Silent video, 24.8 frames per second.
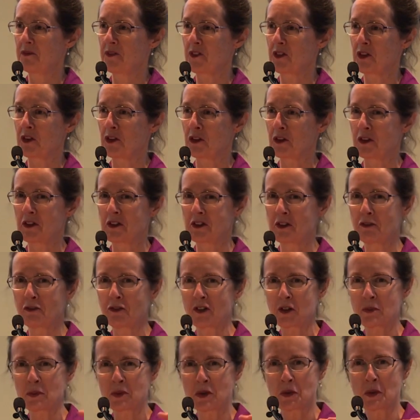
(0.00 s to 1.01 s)
So
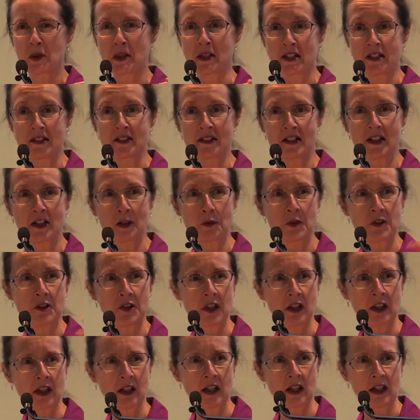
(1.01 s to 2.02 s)
difference between
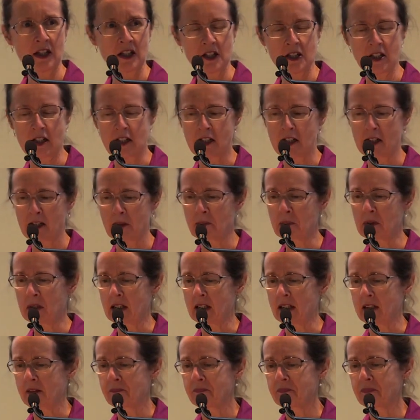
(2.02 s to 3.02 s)
distinguishing and
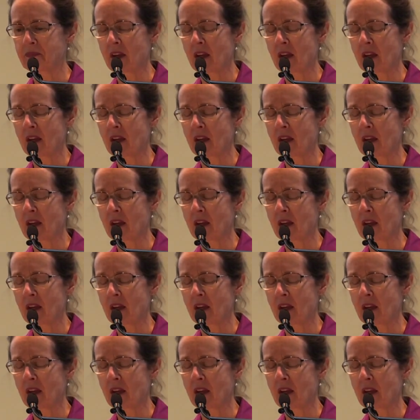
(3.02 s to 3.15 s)
decoupling.